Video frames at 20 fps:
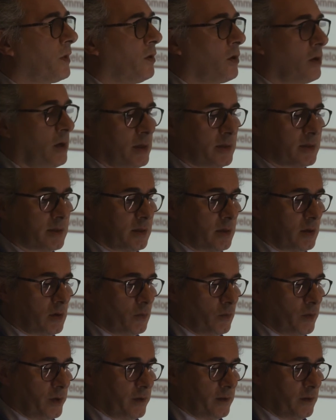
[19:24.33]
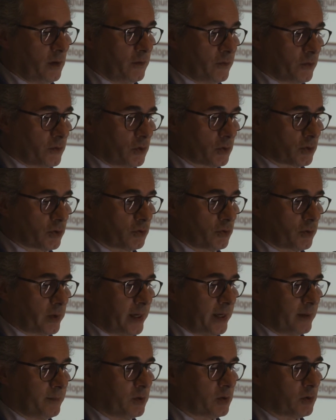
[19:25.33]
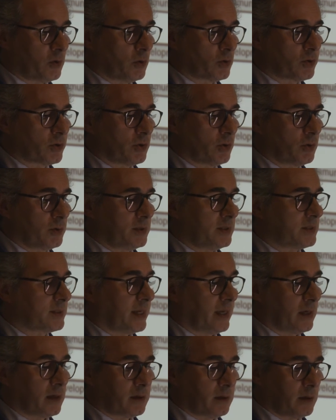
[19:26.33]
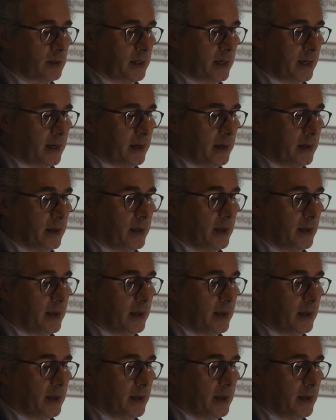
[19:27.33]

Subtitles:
cluster with, of course, Tourette, but also dyscalculia,